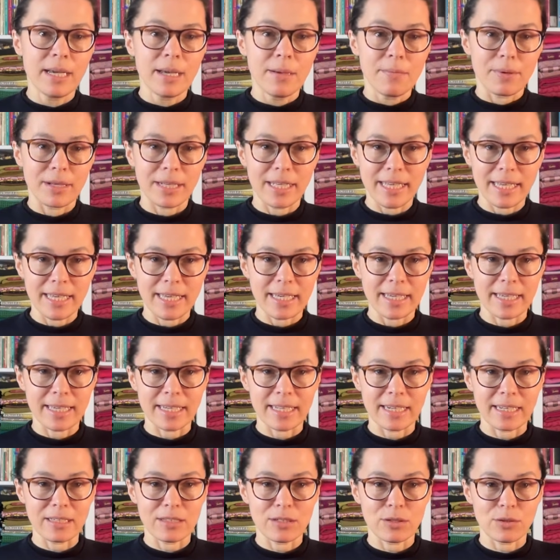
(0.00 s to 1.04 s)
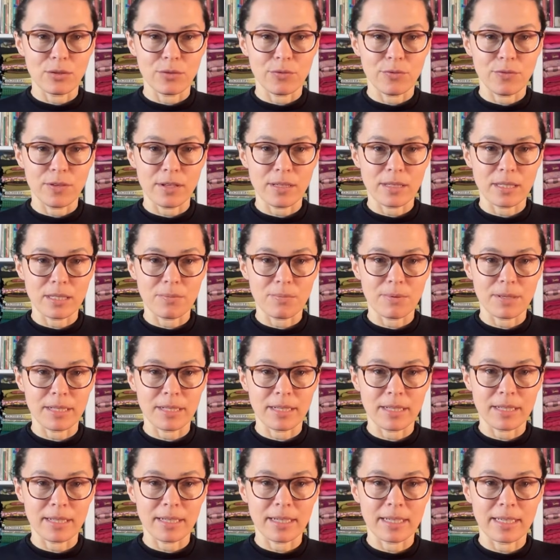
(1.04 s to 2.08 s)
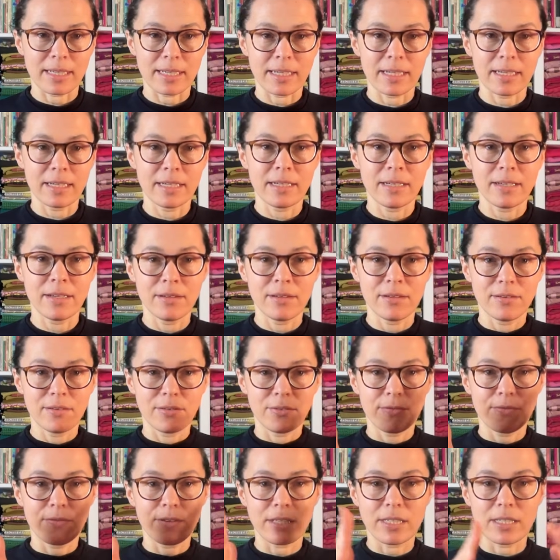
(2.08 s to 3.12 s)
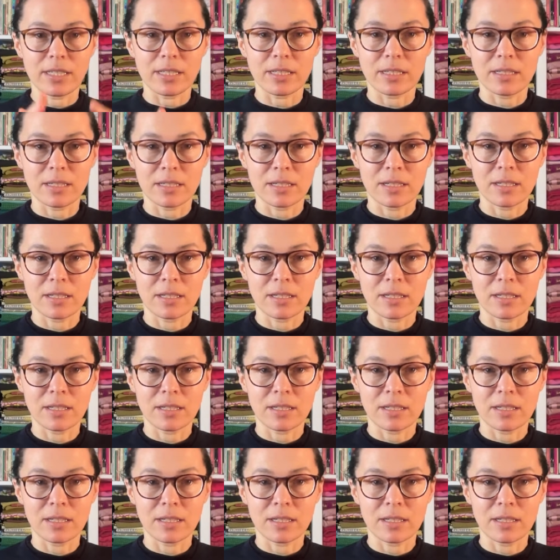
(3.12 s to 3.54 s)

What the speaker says: But here again, it sort of feels a bit like fitted,